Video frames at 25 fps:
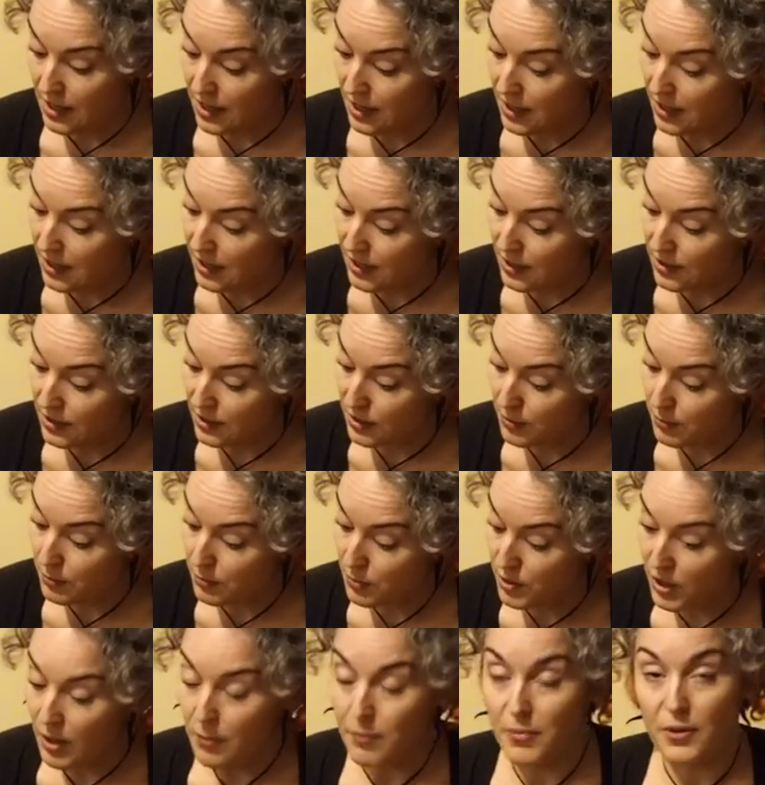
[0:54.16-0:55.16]
uh,
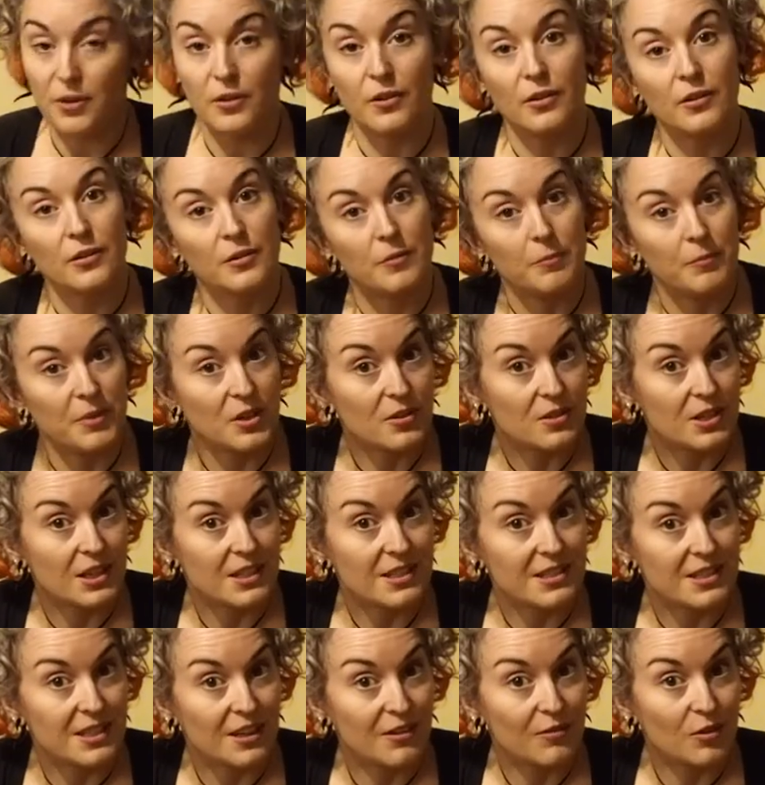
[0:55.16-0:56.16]
proper beer
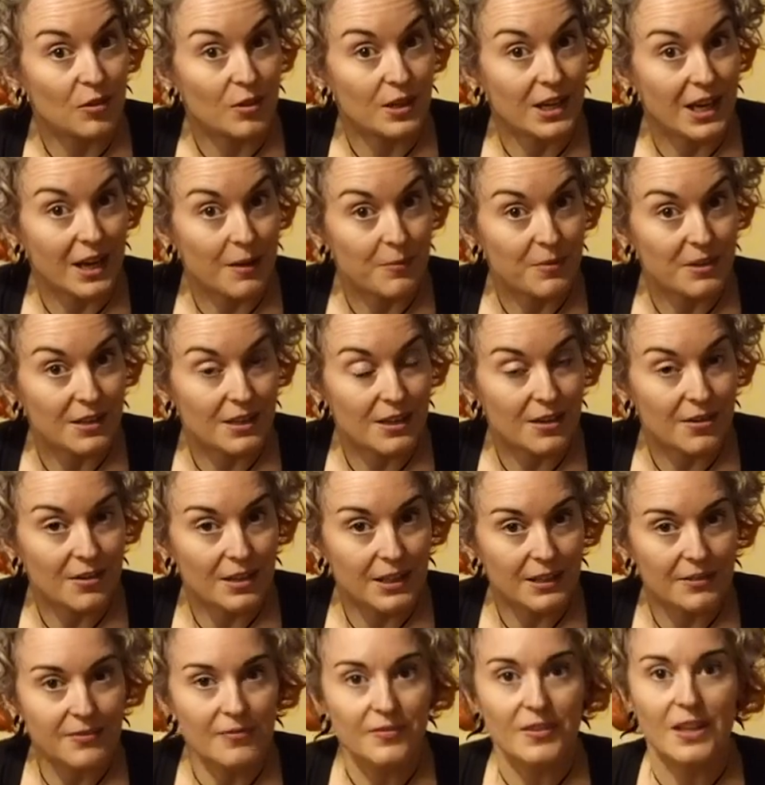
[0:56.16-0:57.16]
tasting
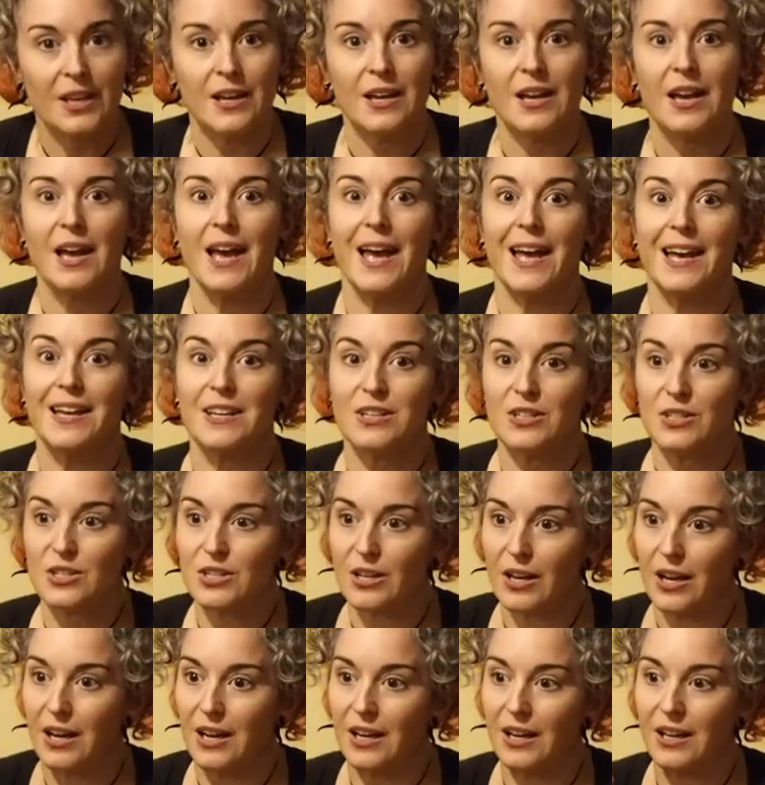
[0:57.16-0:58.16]
vocabulary
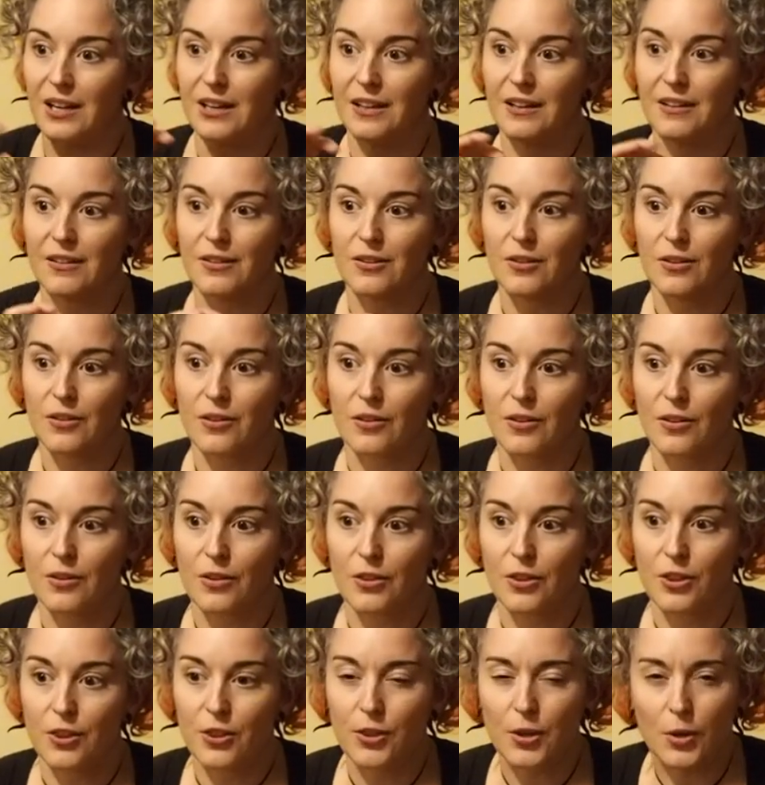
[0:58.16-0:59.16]
and uh,
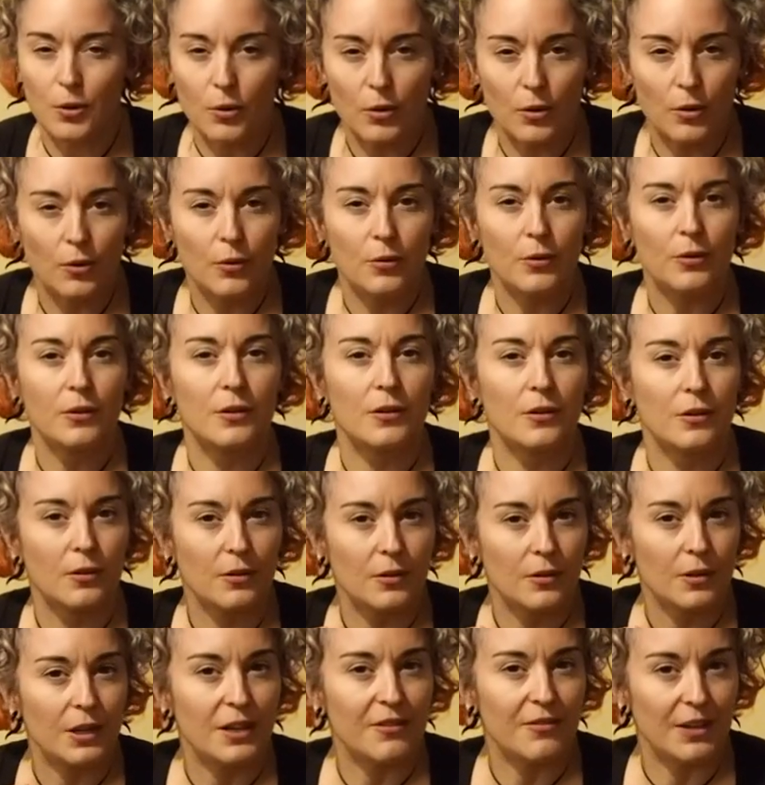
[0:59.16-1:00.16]
thorough
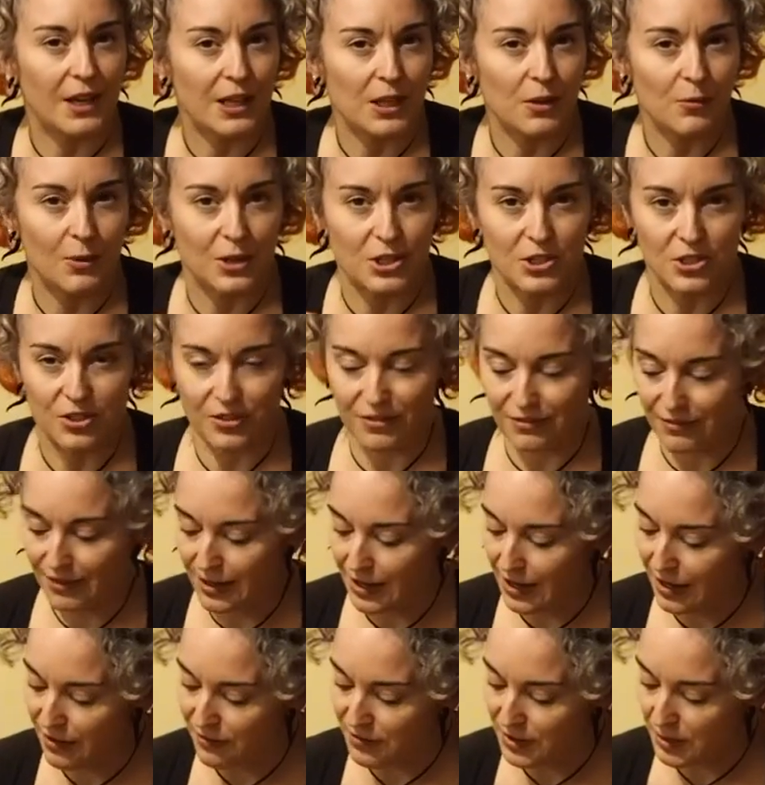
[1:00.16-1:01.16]
evaluation
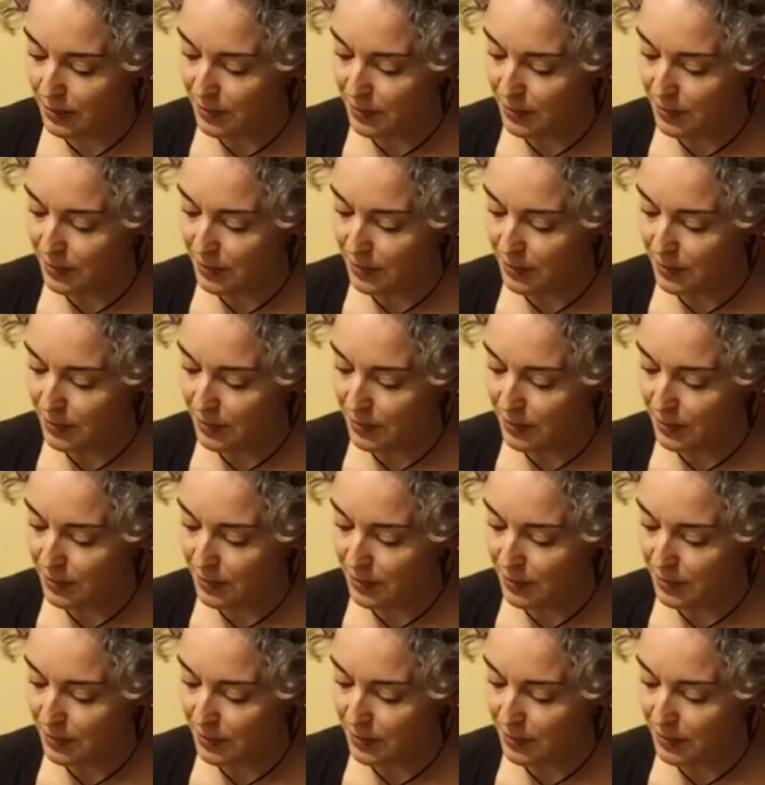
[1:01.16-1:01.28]
of the